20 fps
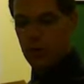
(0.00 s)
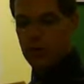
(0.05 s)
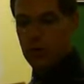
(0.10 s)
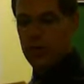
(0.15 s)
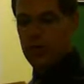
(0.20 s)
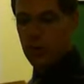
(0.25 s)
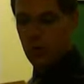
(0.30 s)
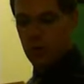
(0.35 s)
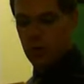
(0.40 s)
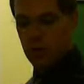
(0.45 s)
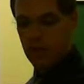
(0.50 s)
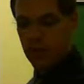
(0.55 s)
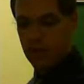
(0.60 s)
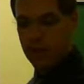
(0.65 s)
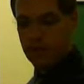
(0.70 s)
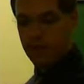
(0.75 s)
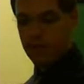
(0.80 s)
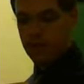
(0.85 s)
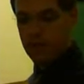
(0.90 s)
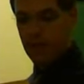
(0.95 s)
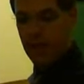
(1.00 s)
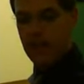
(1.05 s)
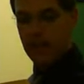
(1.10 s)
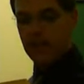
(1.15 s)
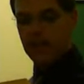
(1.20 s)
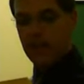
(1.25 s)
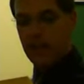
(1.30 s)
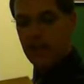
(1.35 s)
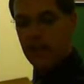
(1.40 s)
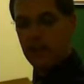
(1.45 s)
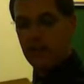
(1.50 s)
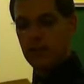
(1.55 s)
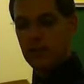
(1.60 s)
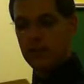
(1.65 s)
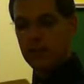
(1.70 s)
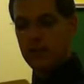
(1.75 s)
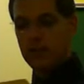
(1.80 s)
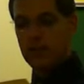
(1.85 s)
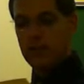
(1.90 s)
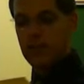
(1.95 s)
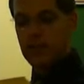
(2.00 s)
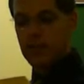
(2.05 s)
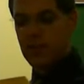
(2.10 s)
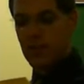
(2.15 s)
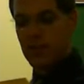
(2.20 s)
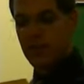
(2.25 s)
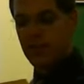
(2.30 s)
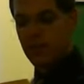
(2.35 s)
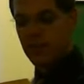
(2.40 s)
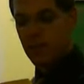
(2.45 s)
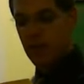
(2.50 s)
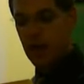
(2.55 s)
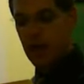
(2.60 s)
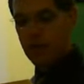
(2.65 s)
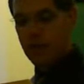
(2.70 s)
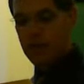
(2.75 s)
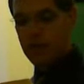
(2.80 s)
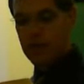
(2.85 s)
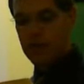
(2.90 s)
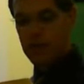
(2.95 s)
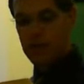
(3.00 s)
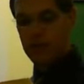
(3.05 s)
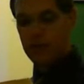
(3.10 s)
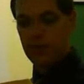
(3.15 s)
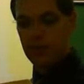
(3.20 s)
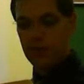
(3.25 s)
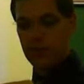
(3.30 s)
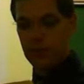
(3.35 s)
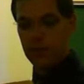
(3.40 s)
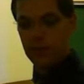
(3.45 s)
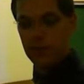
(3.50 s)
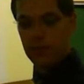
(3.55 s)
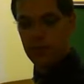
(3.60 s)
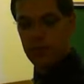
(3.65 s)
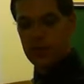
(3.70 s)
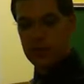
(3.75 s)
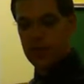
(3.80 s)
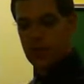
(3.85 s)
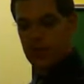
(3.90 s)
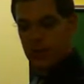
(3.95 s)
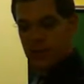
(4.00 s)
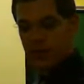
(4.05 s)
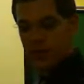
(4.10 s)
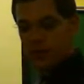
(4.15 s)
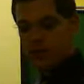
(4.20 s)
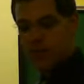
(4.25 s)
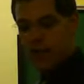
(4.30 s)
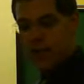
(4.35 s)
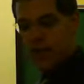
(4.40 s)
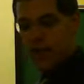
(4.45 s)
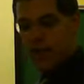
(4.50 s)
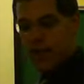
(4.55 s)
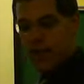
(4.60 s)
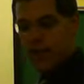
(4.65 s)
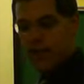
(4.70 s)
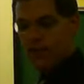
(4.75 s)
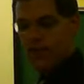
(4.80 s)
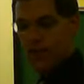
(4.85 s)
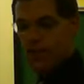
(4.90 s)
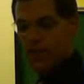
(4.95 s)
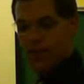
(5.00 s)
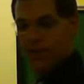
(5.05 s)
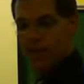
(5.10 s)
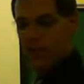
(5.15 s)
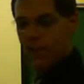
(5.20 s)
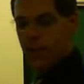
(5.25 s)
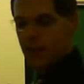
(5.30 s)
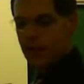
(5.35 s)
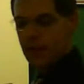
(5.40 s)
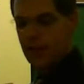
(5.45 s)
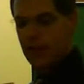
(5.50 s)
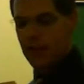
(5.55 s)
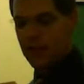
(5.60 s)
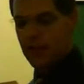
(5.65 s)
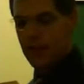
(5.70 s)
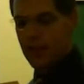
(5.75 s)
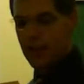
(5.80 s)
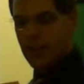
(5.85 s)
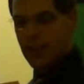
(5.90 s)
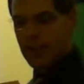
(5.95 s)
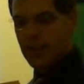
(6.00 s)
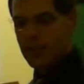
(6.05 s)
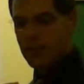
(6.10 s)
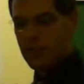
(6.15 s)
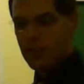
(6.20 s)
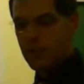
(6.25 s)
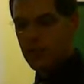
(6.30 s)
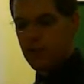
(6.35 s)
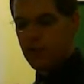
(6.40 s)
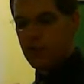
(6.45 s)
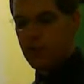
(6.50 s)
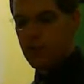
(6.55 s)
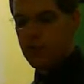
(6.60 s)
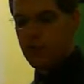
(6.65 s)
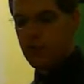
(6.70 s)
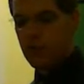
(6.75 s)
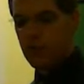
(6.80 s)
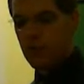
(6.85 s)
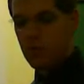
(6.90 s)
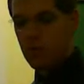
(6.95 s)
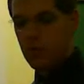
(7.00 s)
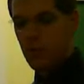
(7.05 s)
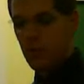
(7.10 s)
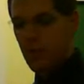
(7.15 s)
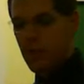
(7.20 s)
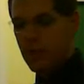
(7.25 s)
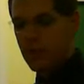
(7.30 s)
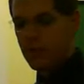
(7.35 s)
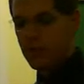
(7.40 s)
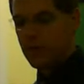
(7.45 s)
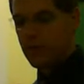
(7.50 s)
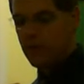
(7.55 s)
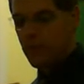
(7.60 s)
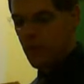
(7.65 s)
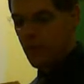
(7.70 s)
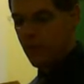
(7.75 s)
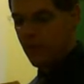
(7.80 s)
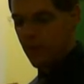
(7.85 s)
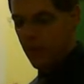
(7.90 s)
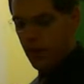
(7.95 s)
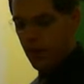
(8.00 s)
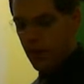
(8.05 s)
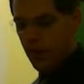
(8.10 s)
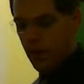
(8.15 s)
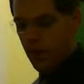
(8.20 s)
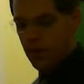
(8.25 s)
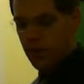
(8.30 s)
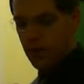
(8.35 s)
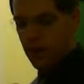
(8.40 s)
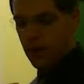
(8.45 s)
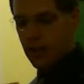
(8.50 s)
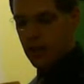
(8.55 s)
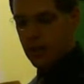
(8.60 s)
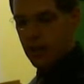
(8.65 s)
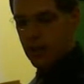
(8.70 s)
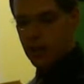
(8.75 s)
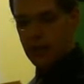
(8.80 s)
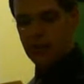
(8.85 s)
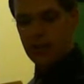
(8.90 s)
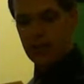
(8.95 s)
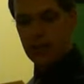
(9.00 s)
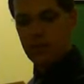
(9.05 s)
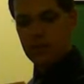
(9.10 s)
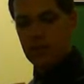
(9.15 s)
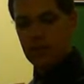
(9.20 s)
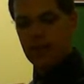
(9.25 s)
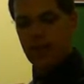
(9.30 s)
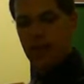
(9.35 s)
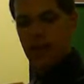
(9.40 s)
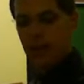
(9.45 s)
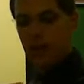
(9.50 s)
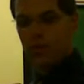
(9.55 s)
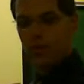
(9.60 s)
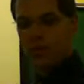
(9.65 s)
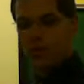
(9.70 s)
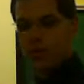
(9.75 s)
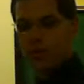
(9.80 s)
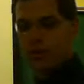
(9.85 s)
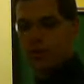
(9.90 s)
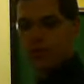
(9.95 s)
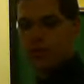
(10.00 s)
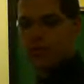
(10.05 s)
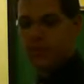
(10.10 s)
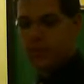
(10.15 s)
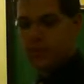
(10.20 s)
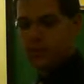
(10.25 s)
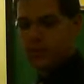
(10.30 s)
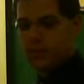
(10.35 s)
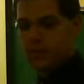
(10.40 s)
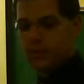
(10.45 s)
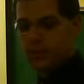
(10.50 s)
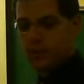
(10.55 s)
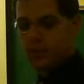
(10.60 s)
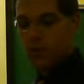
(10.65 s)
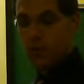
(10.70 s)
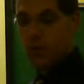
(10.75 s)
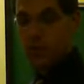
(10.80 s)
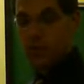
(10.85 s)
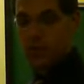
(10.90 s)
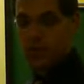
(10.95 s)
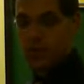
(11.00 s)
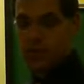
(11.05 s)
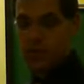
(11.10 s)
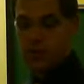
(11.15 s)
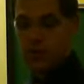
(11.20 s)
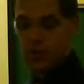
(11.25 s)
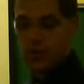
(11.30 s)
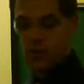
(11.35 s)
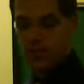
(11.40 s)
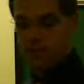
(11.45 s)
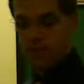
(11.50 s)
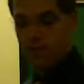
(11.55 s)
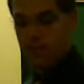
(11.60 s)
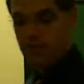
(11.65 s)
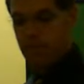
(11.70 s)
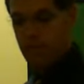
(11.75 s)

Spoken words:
or school life may fail to sustain the promises of earlier stages, in that nothing that he has learned to do well so far seems to count with his fellows or his teacher.